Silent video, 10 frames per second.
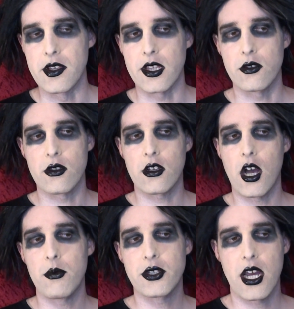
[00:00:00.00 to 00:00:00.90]
Like there's a
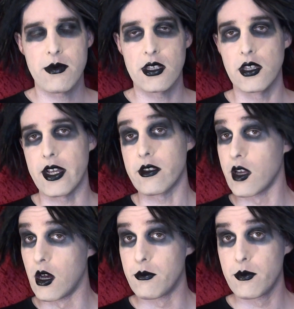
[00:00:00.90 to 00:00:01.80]
couple times it lights
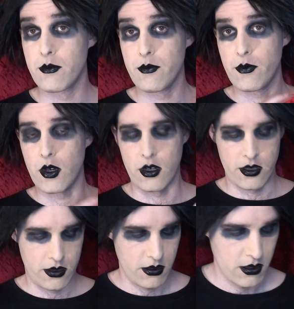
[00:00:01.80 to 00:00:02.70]
up
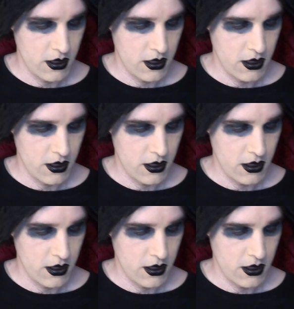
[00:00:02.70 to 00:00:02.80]
on